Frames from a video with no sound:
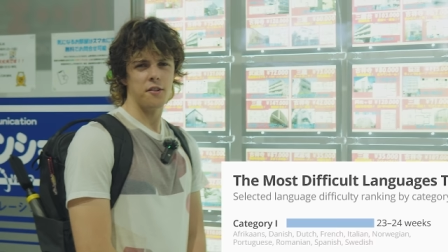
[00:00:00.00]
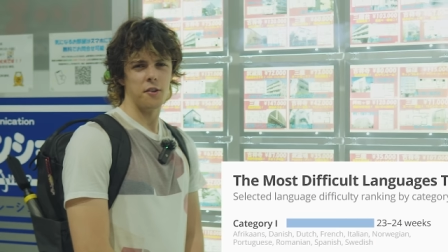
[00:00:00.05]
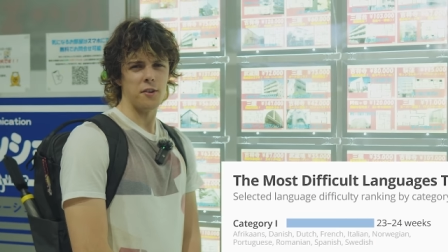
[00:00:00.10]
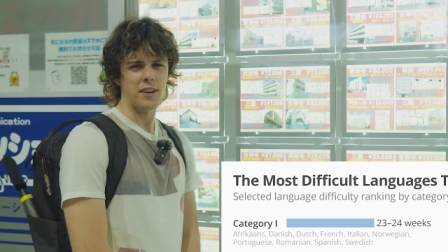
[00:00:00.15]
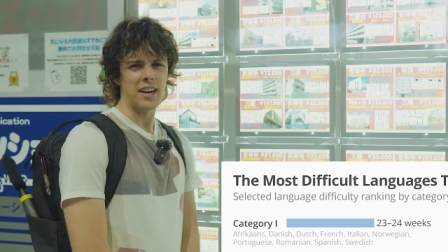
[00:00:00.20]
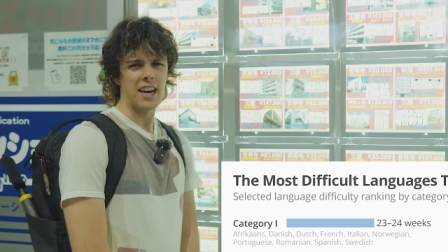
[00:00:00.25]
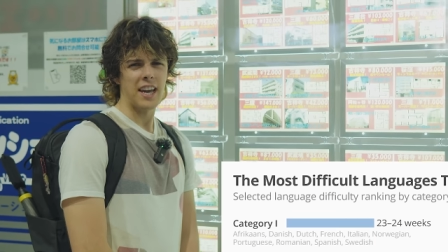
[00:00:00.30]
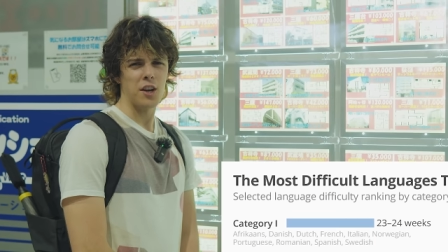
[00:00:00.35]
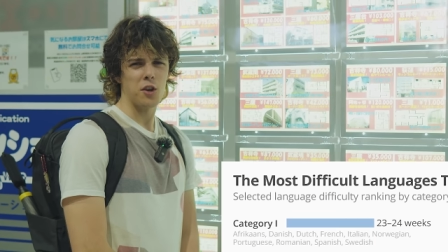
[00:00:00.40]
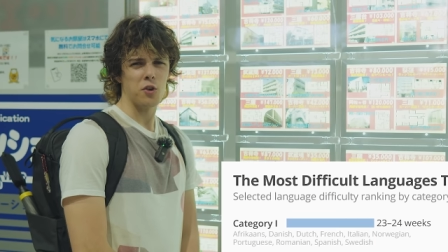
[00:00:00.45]
So
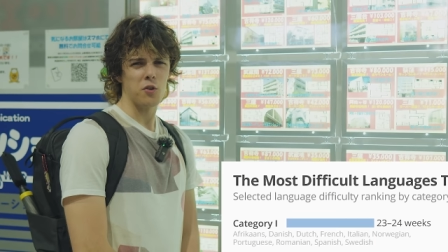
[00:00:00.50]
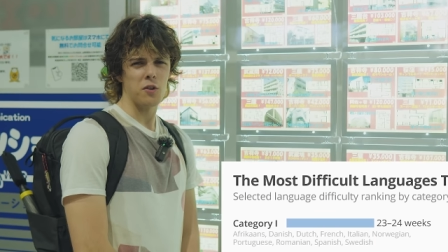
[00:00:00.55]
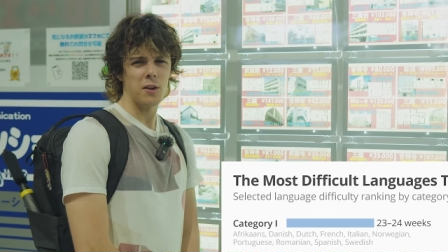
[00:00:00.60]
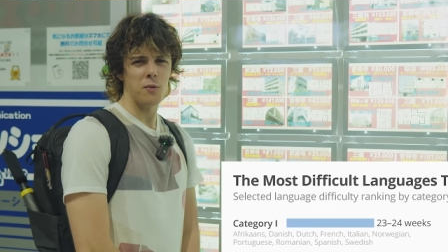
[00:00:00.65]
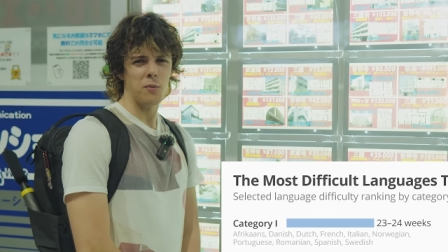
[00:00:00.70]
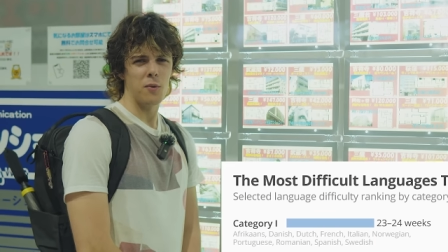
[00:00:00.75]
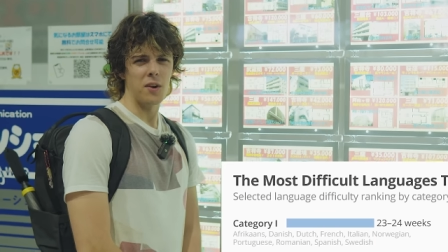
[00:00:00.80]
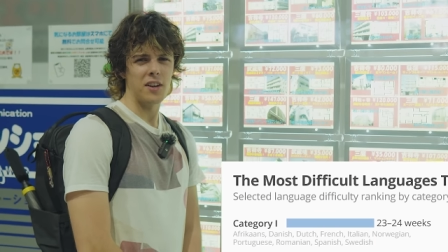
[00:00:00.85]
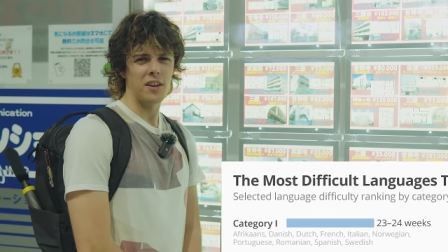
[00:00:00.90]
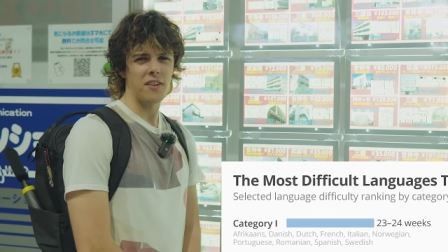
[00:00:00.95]

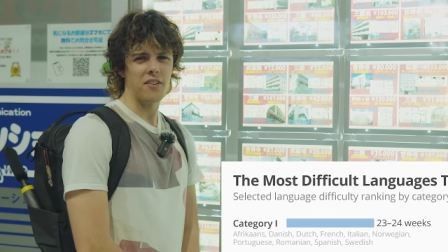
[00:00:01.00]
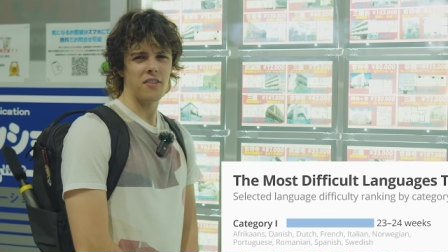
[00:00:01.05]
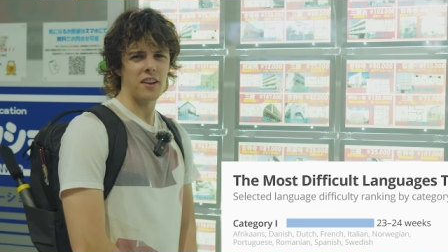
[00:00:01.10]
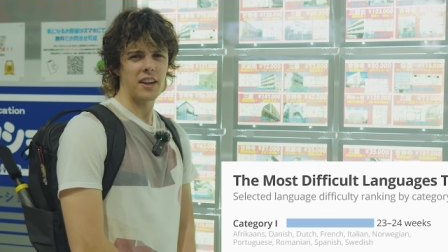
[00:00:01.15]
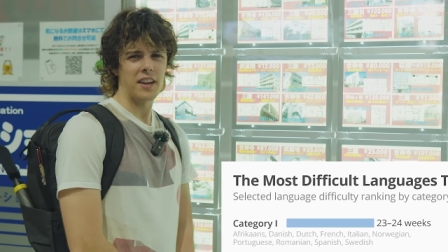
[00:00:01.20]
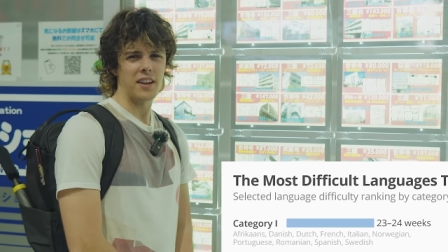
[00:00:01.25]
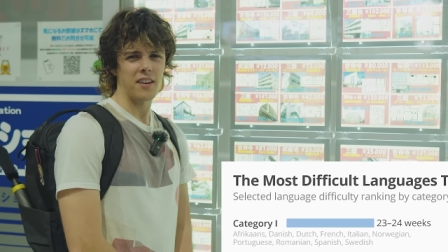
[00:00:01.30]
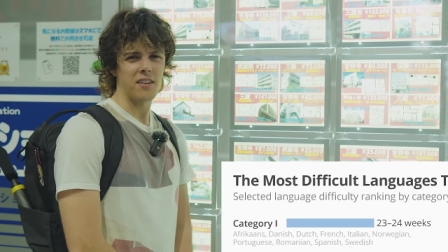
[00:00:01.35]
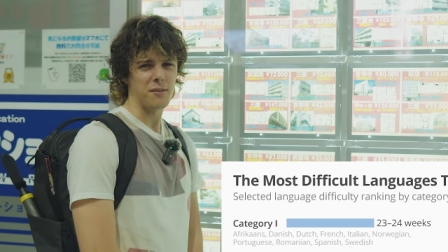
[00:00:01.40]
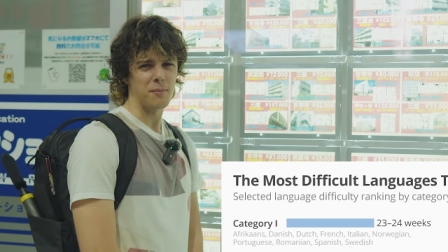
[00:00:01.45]
category one is
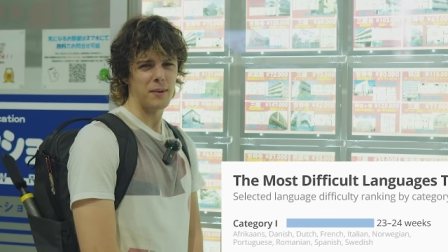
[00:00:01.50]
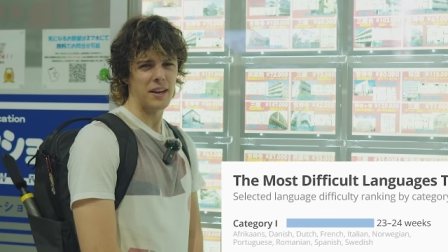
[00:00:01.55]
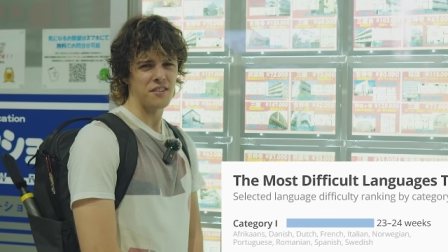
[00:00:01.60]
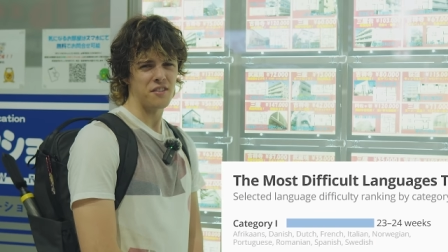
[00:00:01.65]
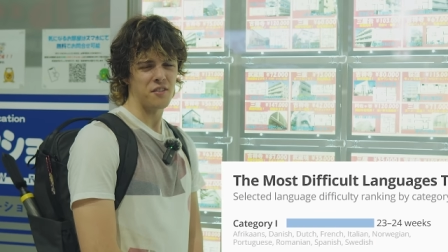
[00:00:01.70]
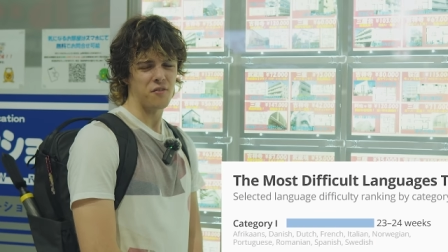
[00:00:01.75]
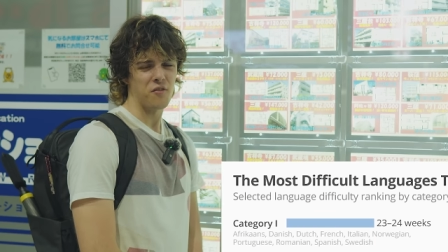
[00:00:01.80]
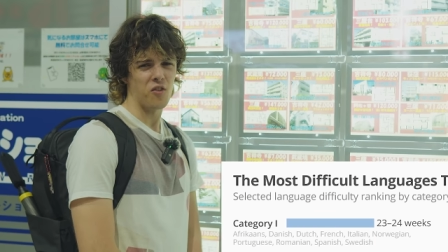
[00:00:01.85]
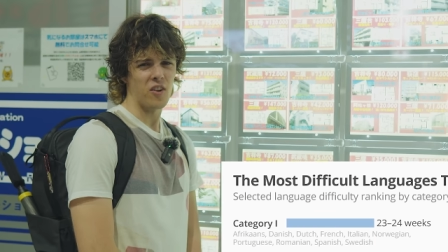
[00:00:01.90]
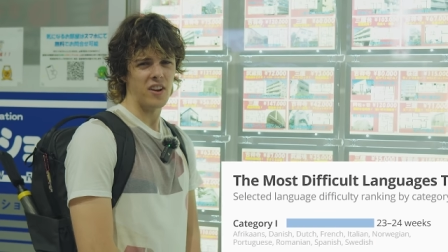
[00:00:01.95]
like
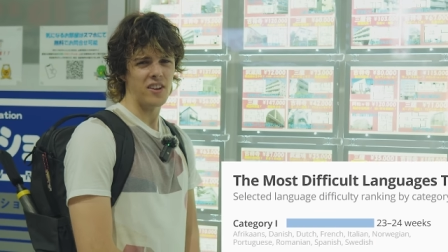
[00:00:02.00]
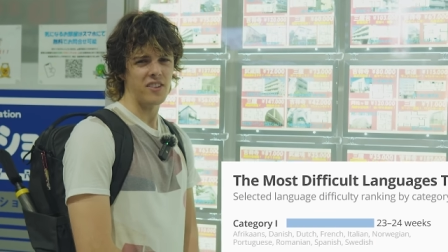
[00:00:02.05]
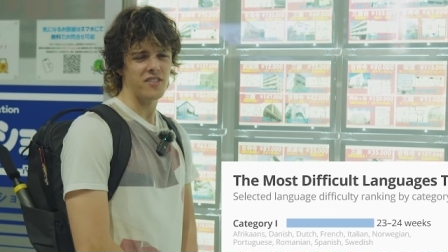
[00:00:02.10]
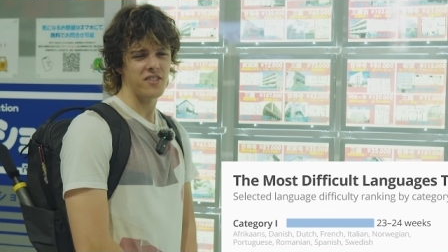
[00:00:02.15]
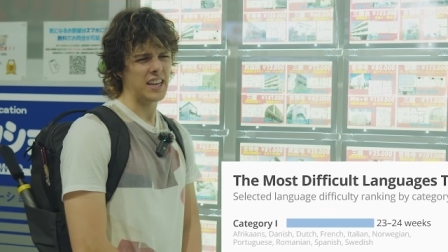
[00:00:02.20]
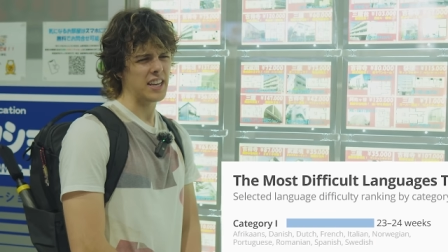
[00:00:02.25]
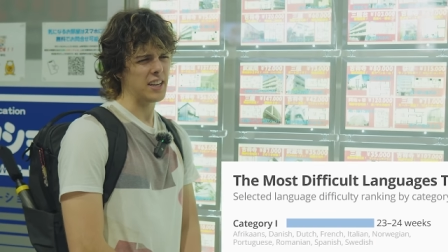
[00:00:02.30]
Spanish and French.